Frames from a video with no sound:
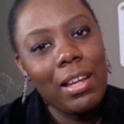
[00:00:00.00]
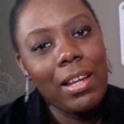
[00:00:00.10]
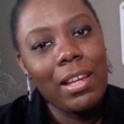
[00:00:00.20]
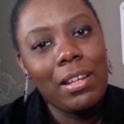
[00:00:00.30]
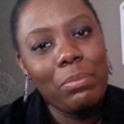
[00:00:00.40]

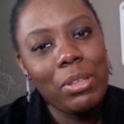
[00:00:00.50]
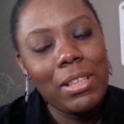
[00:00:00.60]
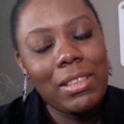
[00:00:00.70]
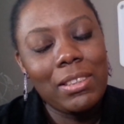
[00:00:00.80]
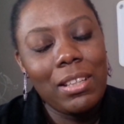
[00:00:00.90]
Again, I'm
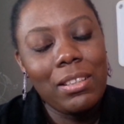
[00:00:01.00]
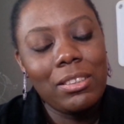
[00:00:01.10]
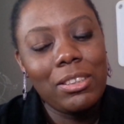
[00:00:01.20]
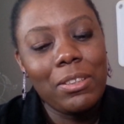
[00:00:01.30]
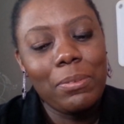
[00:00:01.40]
really
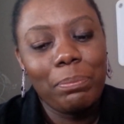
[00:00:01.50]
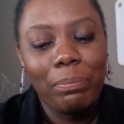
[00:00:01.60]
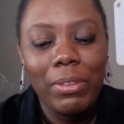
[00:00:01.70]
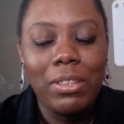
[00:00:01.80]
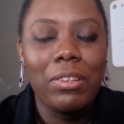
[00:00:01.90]
excited. So
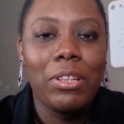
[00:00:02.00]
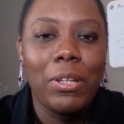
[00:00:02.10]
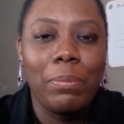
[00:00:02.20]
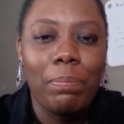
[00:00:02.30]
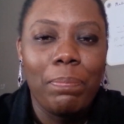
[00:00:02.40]
there you
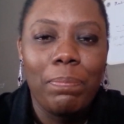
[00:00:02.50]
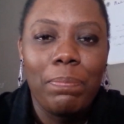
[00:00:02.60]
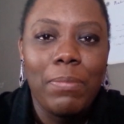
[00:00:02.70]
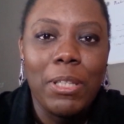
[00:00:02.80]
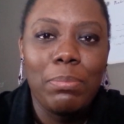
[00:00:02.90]
go.
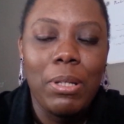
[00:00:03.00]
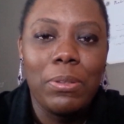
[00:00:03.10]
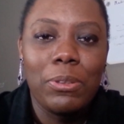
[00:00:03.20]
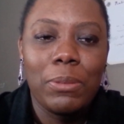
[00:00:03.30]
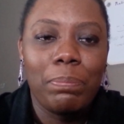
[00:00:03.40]
That's my
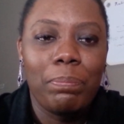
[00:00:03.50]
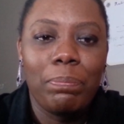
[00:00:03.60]
news.